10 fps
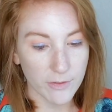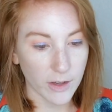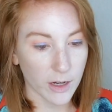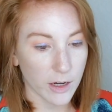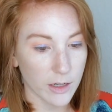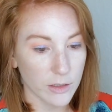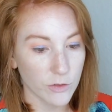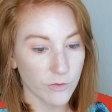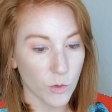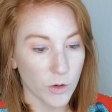fingers
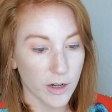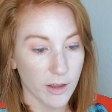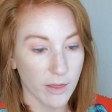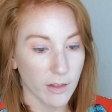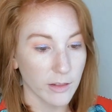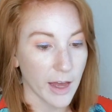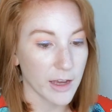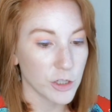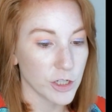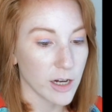for the last
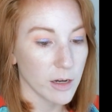shade.